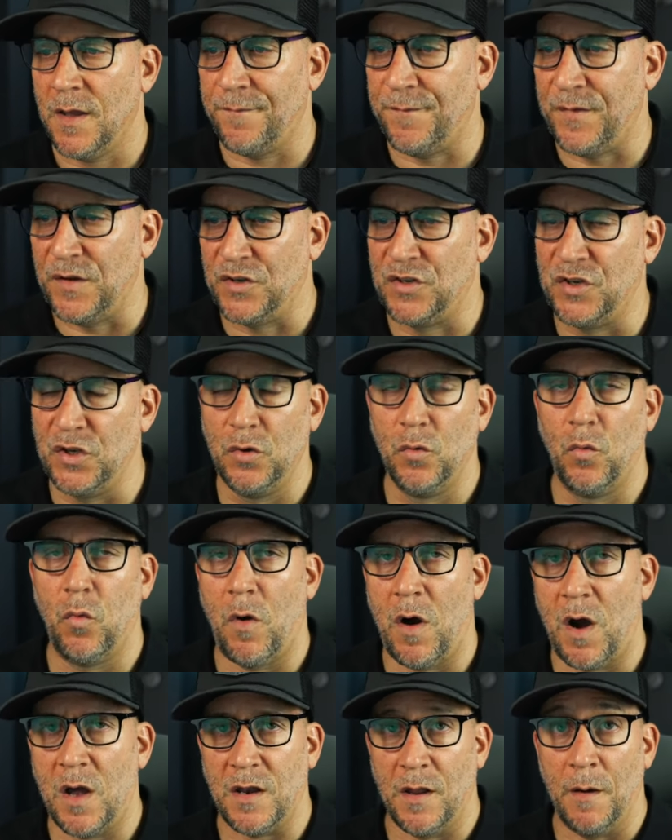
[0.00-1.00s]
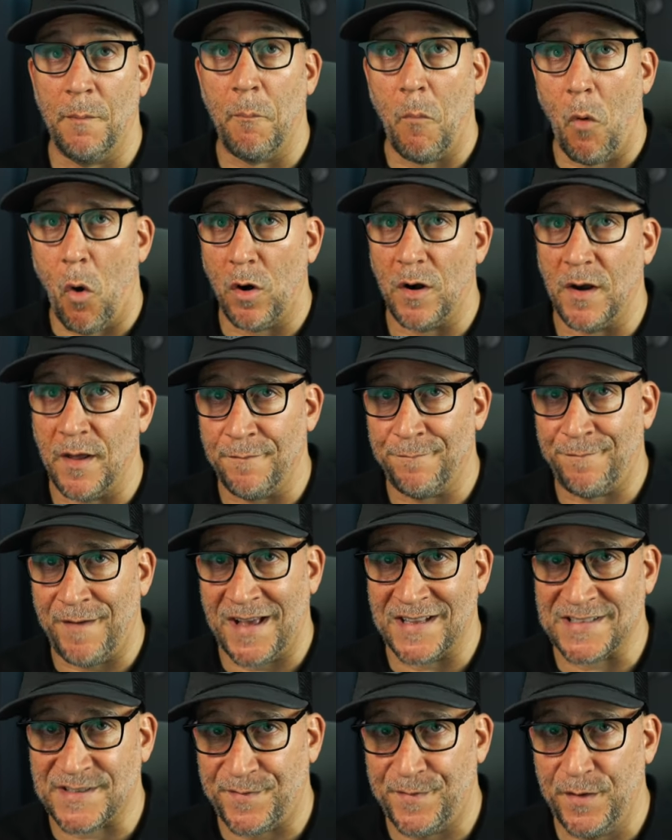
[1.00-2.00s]
If you do want a more
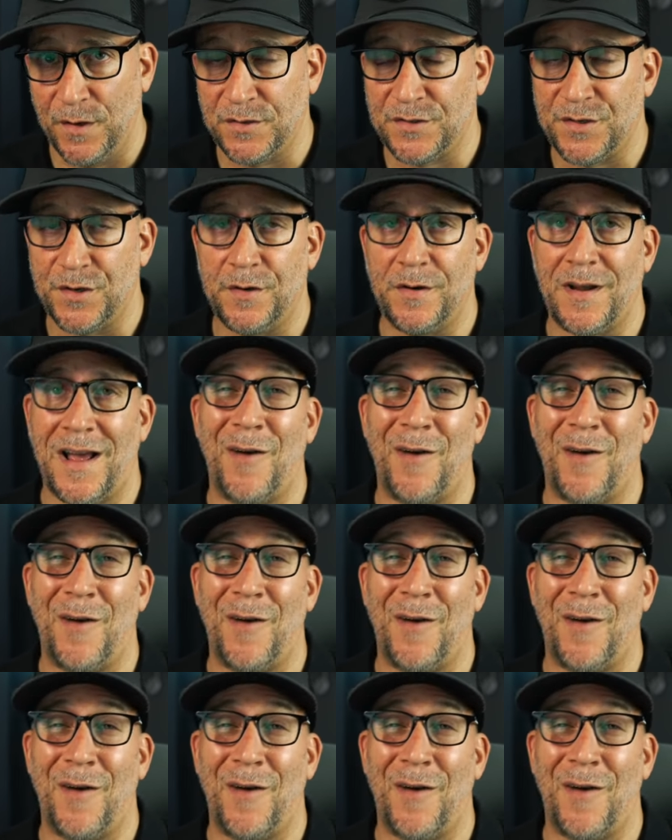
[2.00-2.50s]
advanced filter,